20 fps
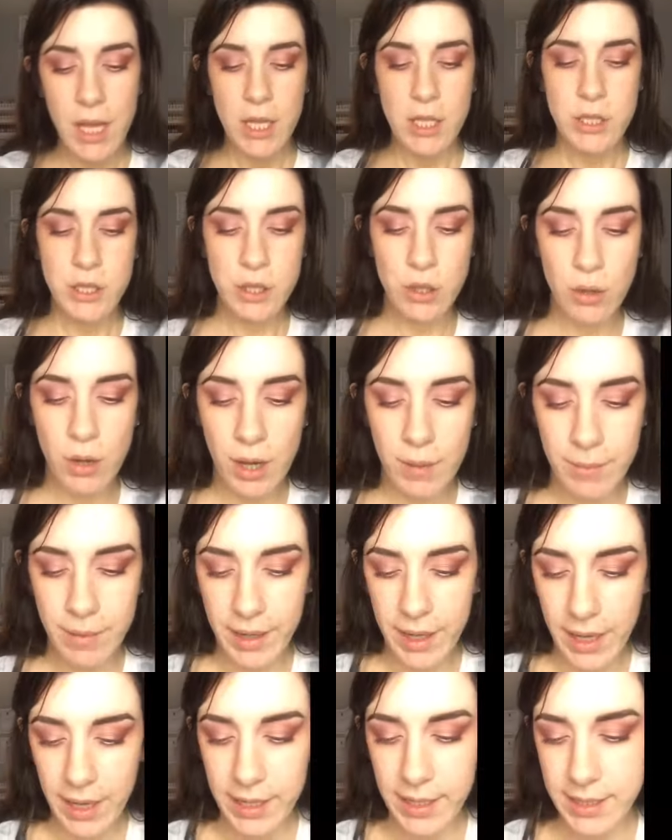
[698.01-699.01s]
So
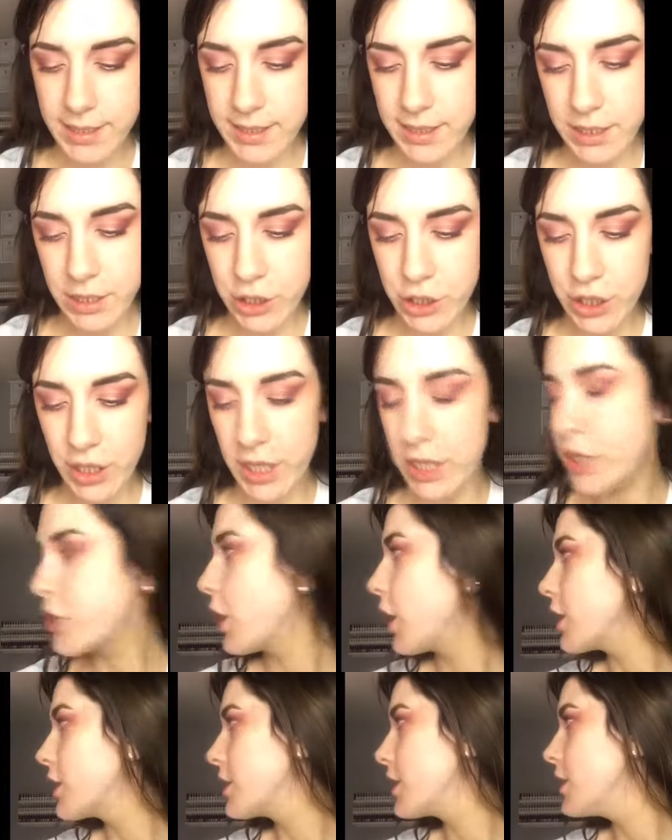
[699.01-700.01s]
it's in the shade
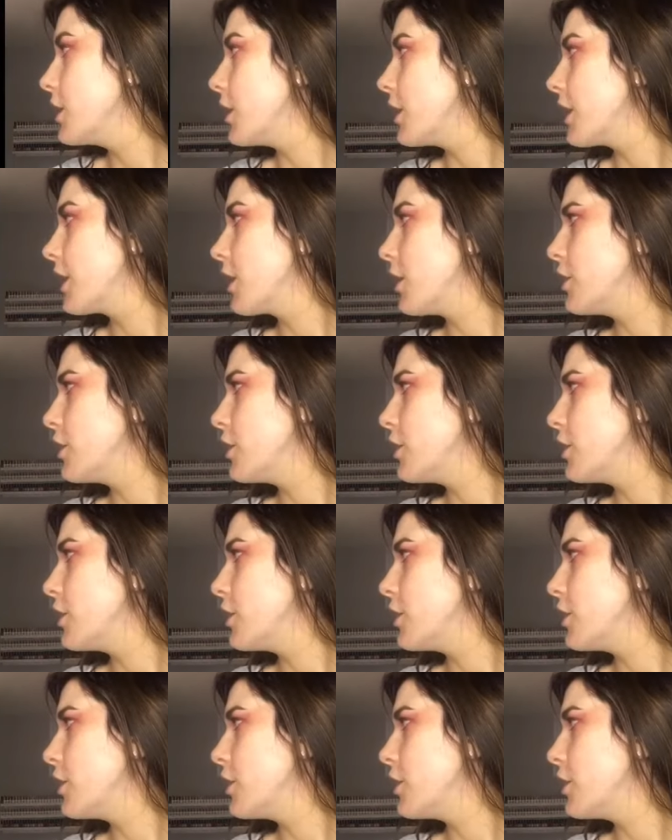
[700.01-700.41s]
39.